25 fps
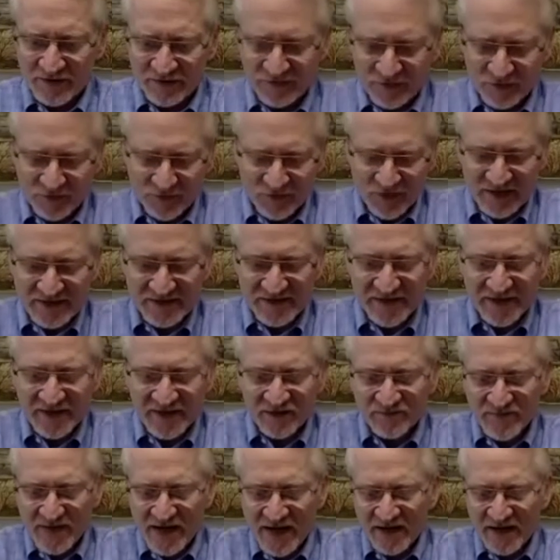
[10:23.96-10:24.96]
the great thing
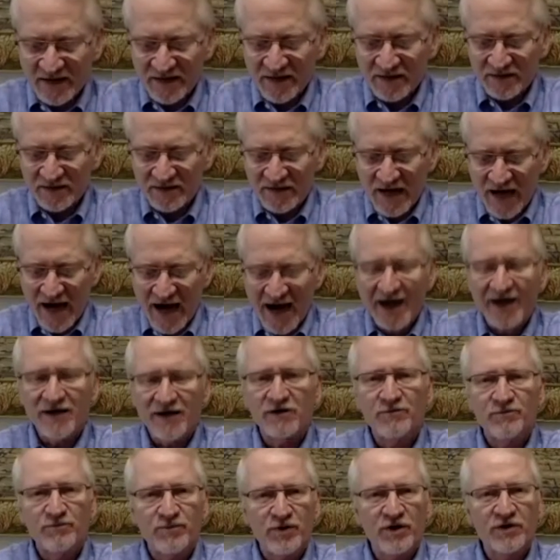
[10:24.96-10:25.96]
about
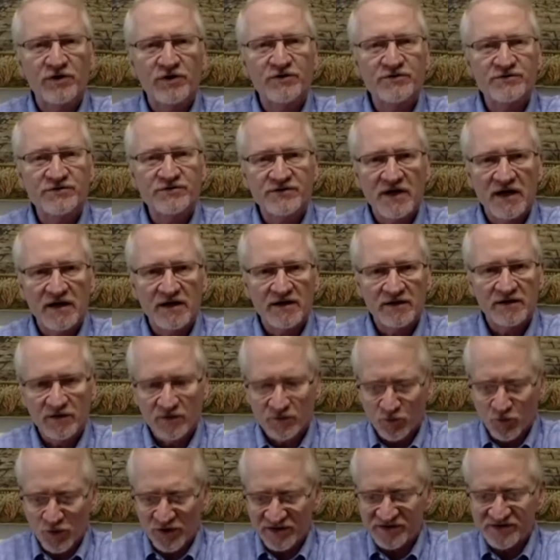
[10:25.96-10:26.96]
our PERS,
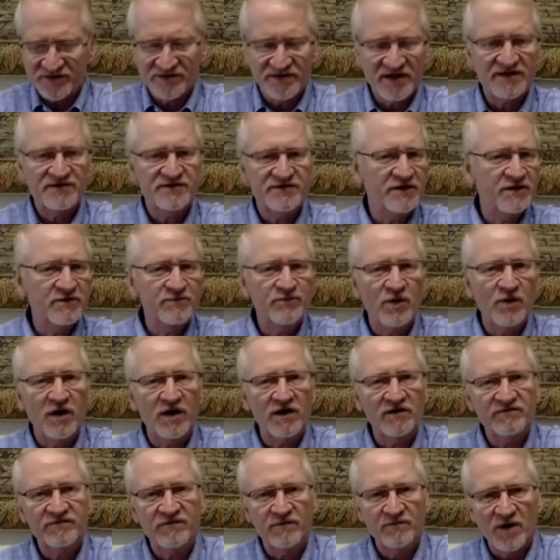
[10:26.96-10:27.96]
what sets it
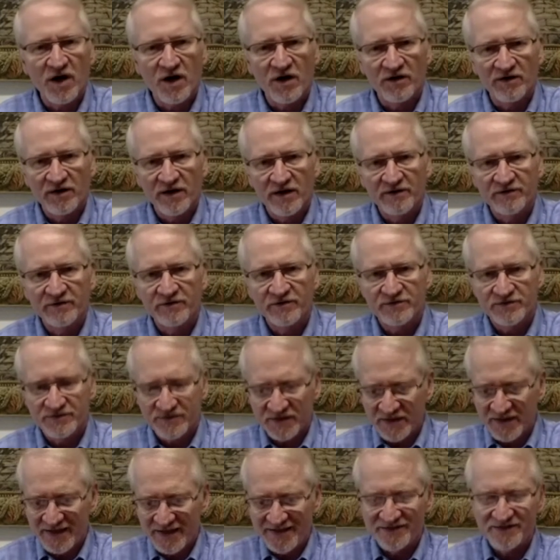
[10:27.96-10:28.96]
apart from all others,
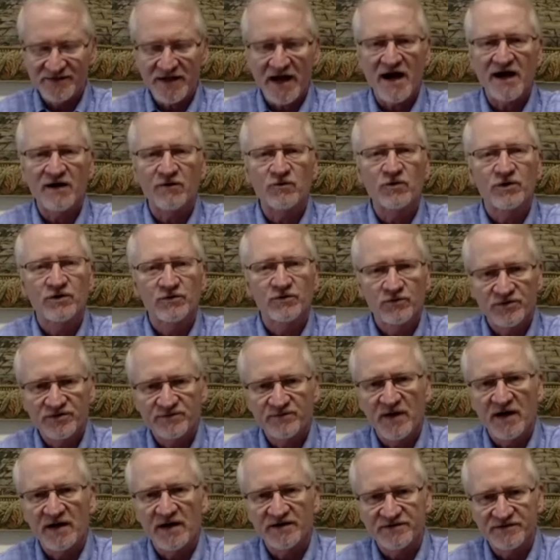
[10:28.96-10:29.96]
is our
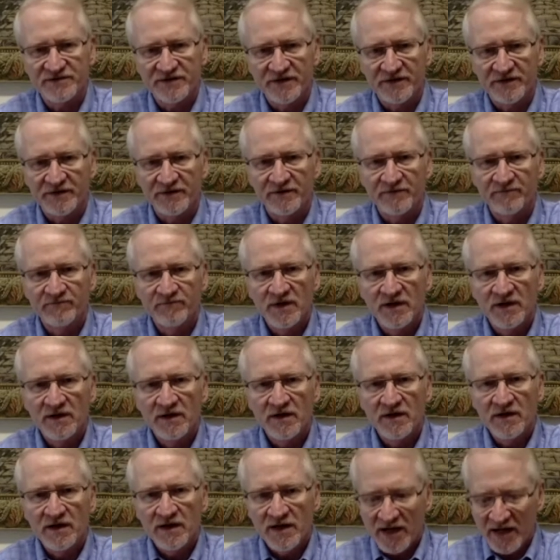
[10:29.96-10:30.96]
response center.
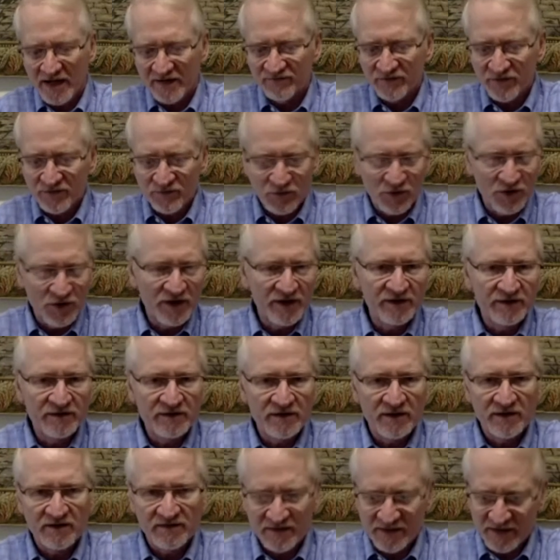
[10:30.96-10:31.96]

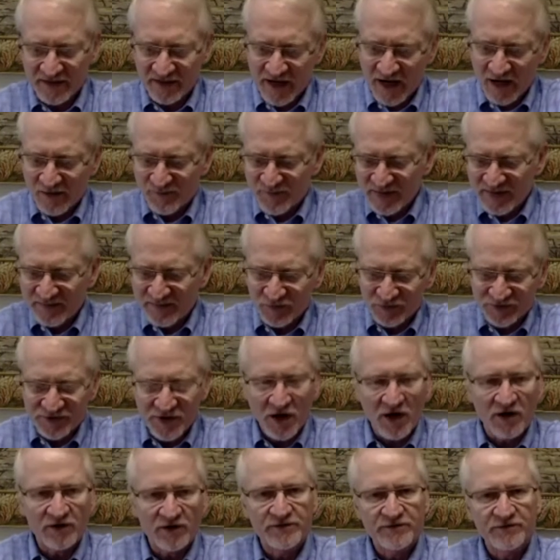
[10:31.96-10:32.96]
Everyone that our people
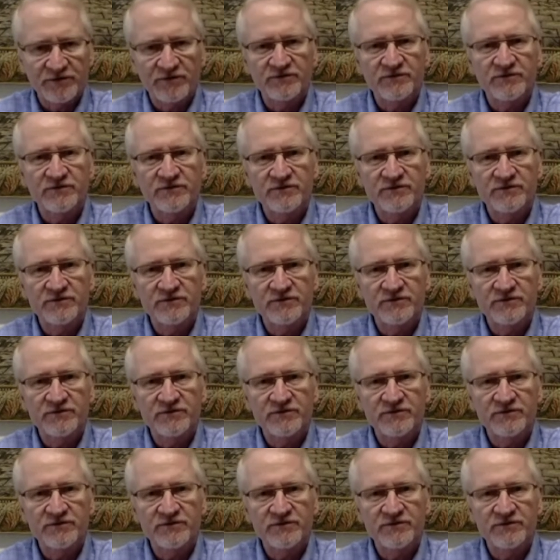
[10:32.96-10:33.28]
talk through